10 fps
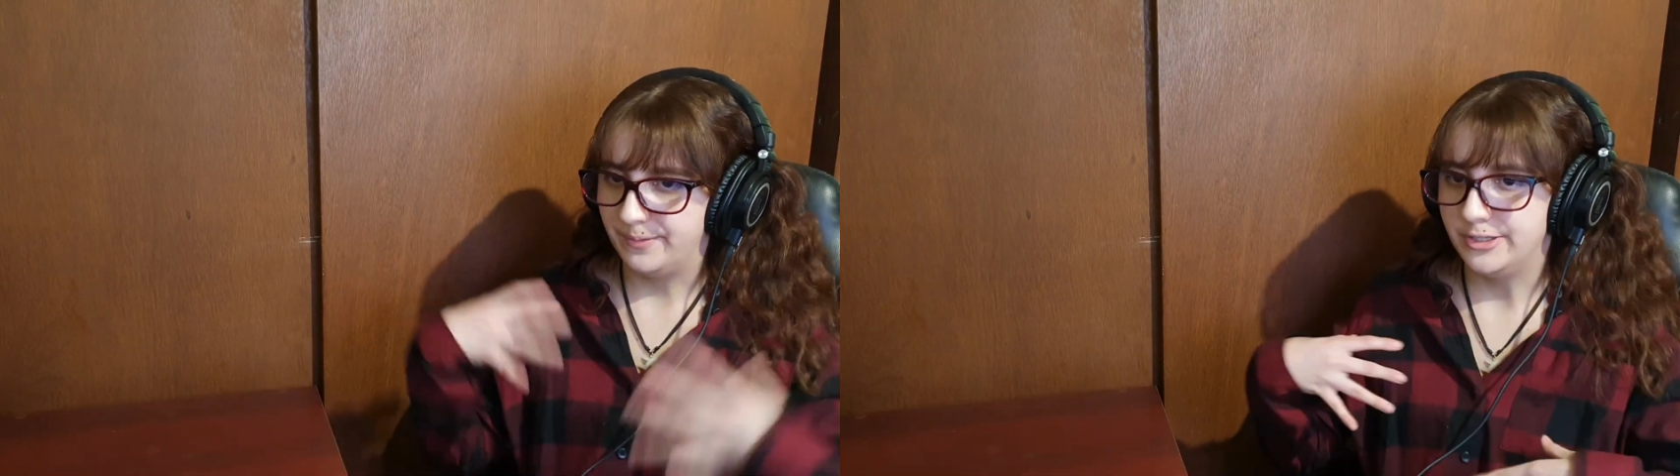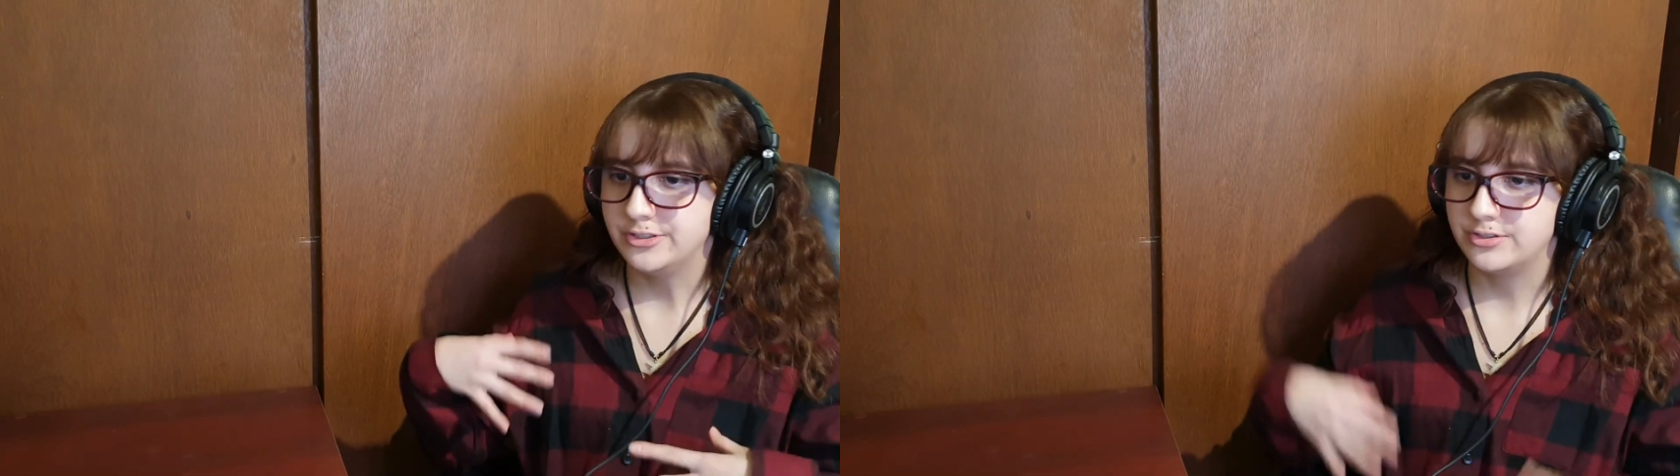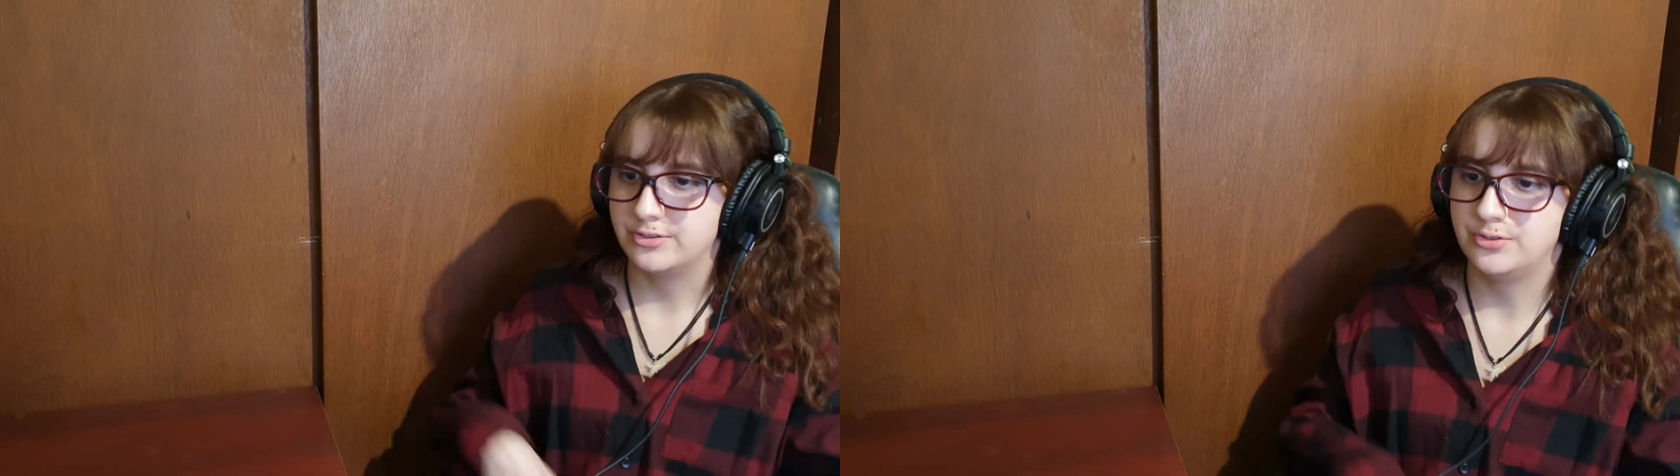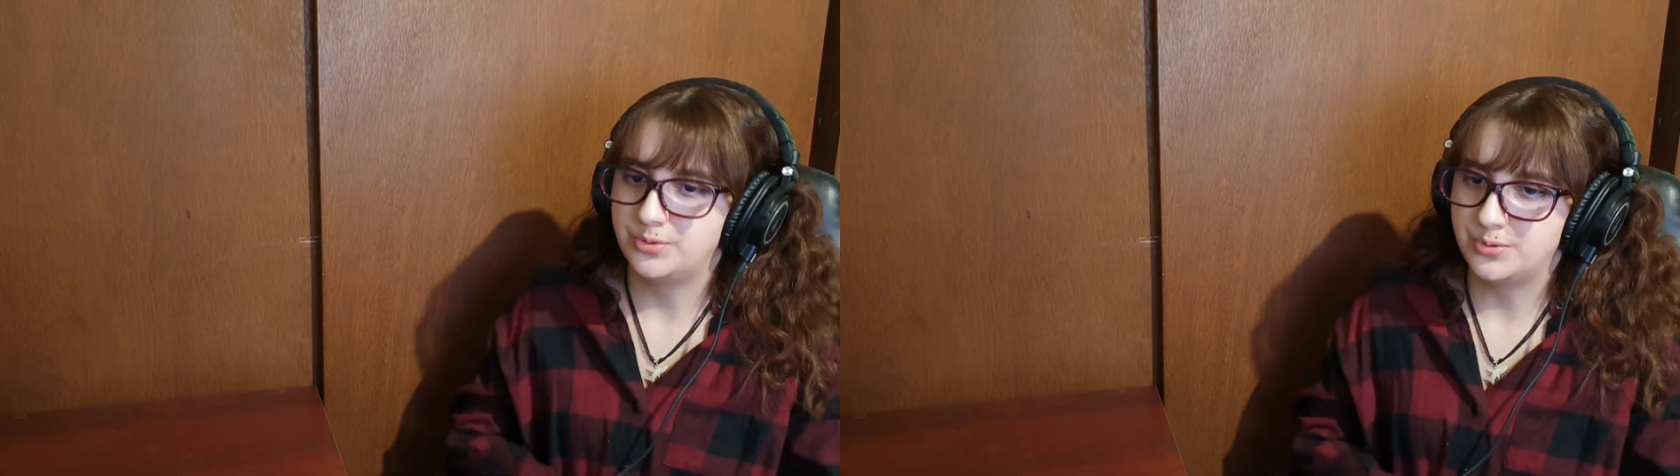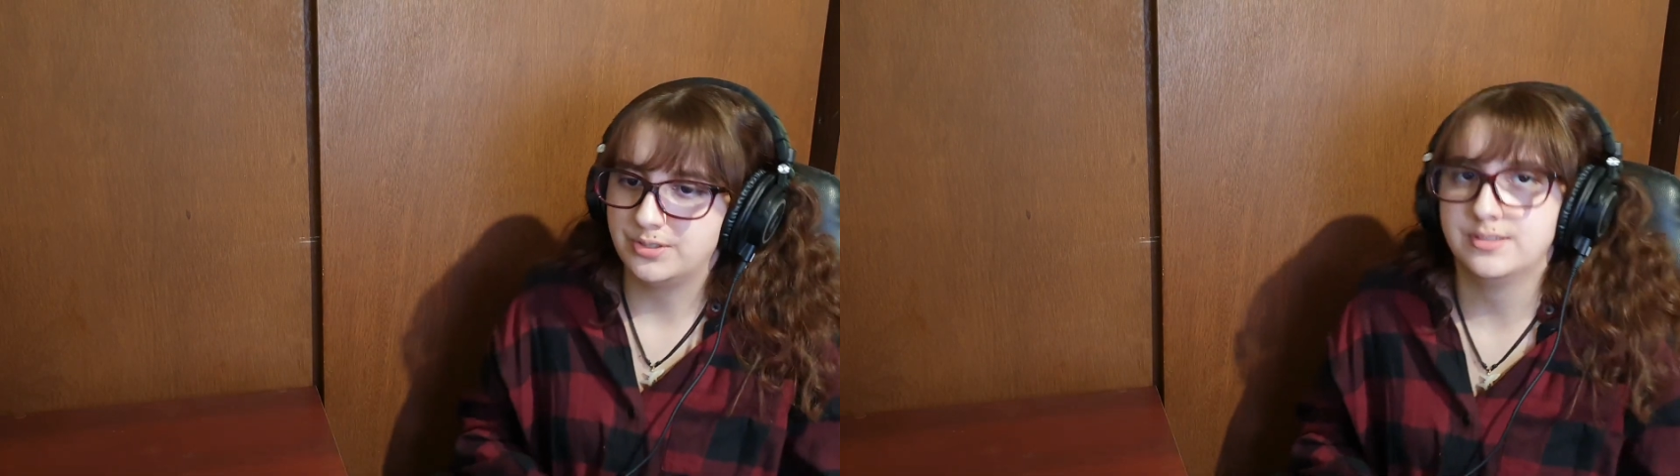the monsters
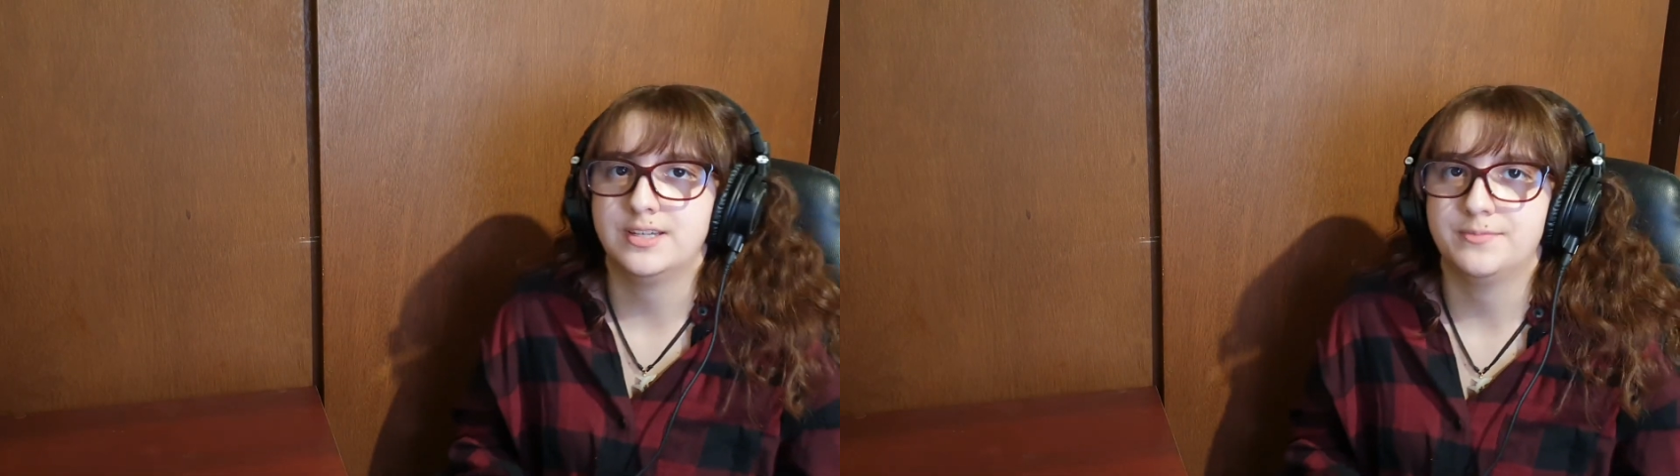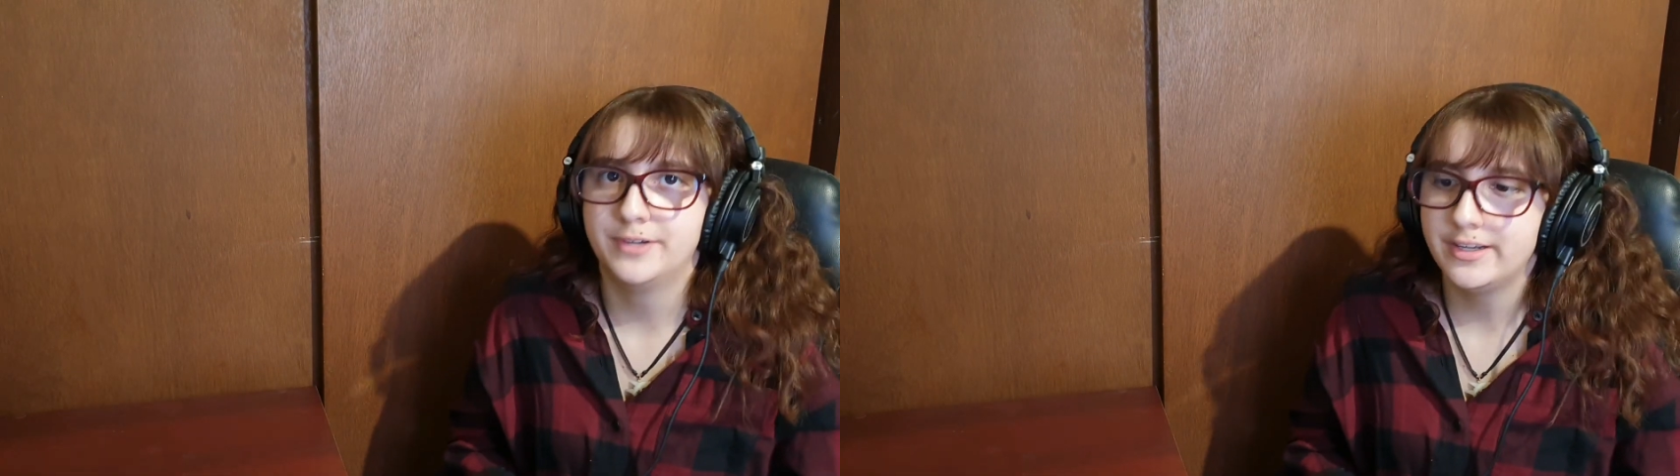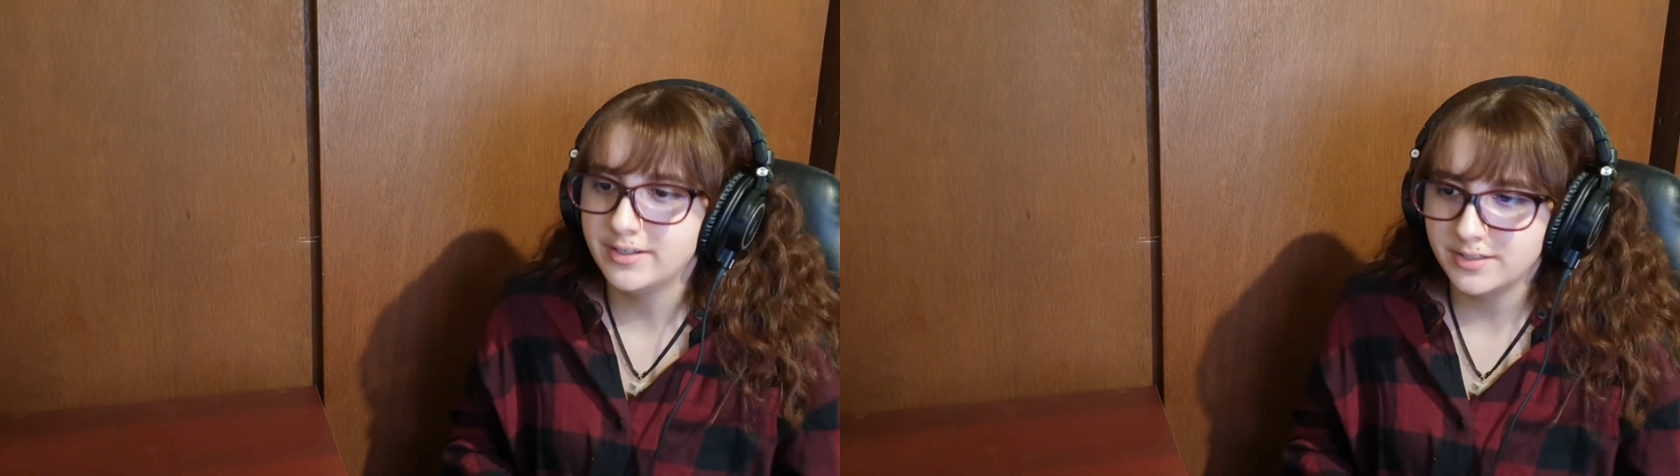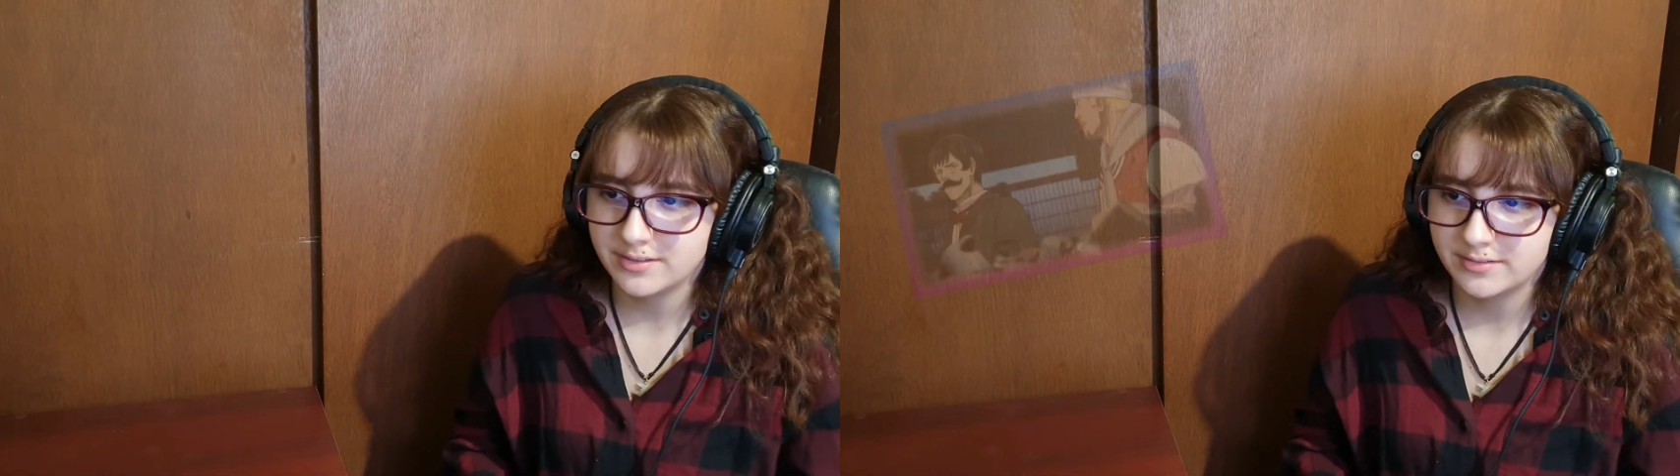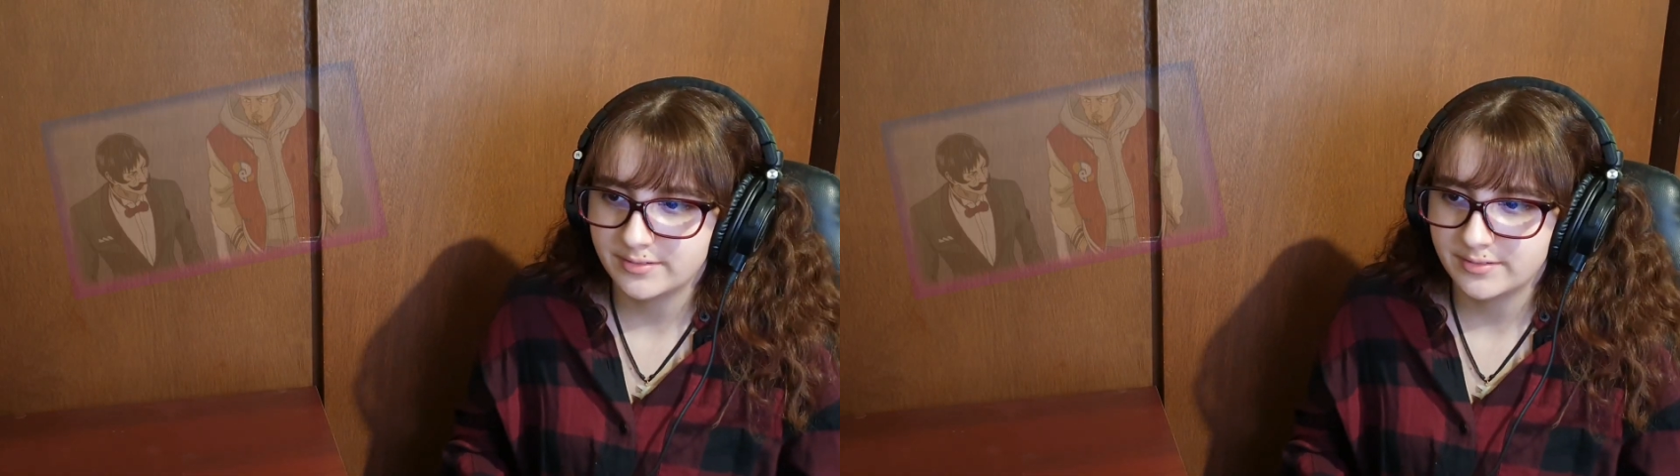towards them, right?